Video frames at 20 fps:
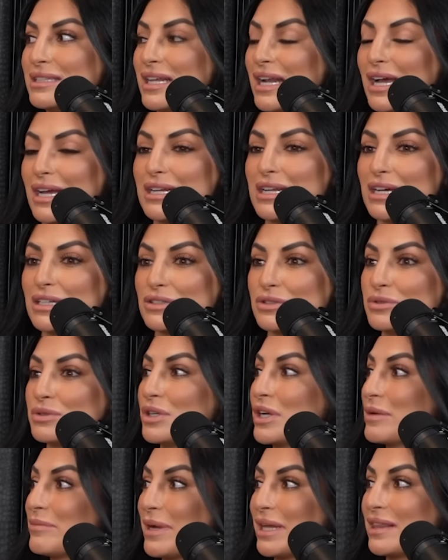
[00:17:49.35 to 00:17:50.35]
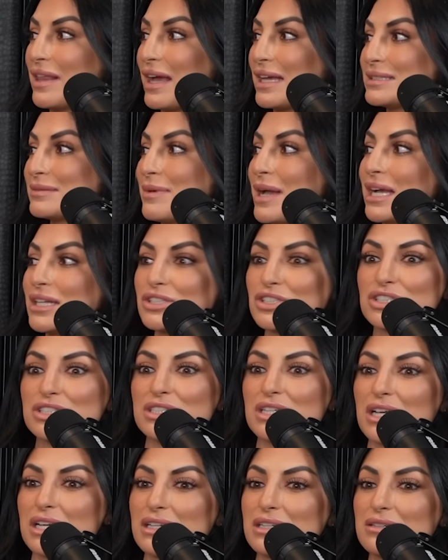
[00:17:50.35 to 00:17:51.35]
Did I not do good in my last match?
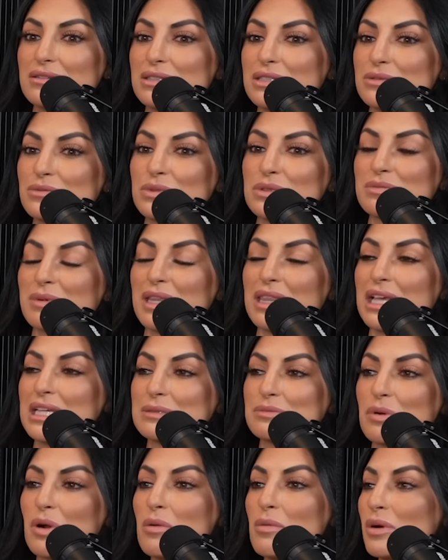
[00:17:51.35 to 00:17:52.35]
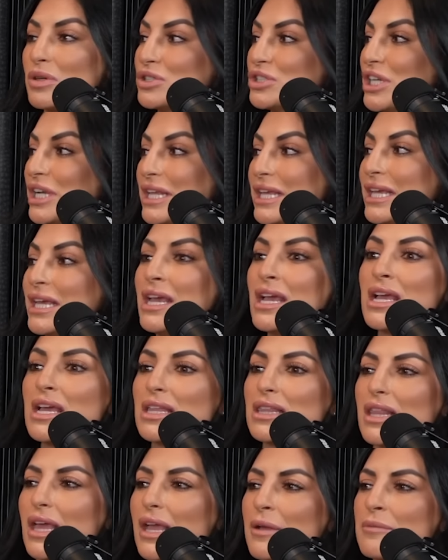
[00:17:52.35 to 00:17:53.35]
Was my last promo shitty?
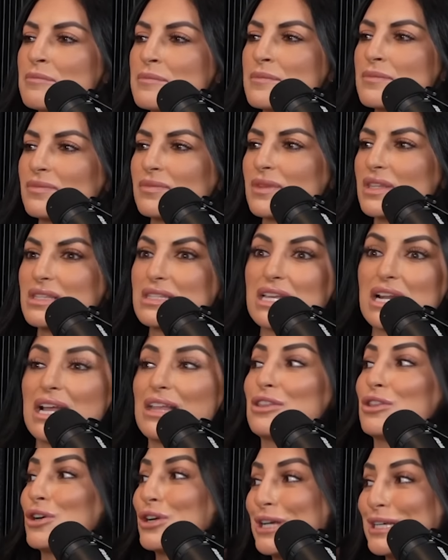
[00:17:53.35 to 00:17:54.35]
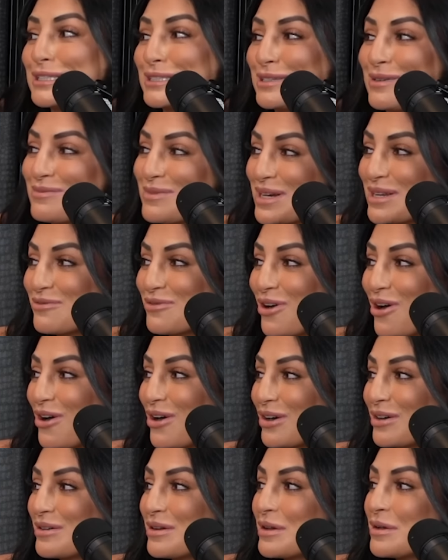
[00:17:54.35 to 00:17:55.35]
Like, did I look at somebody
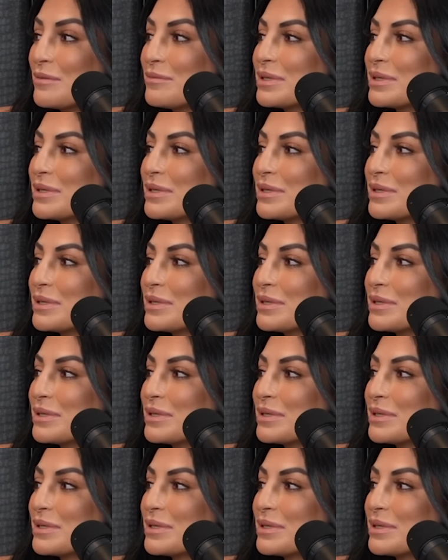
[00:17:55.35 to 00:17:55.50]
wrong?